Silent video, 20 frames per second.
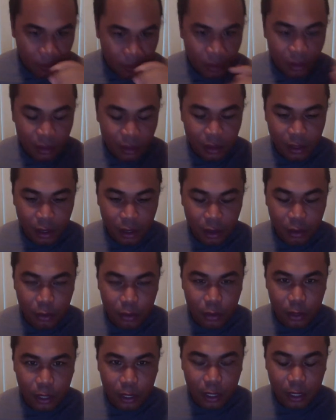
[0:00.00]

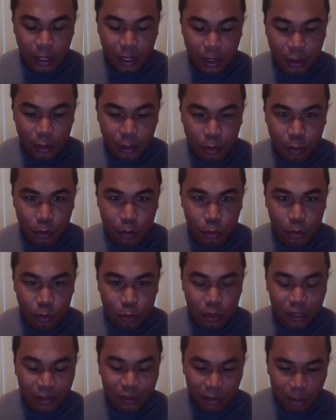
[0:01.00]
Now, the
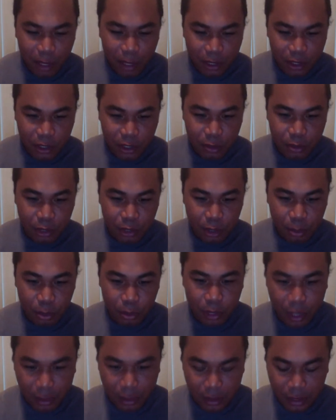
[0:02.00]
information I'm trying to put
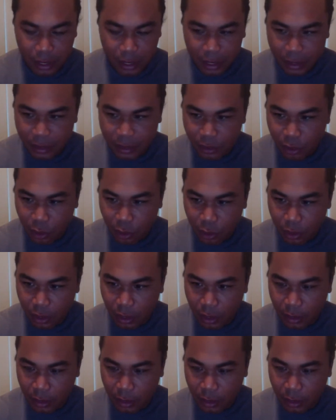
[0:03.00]
out today is called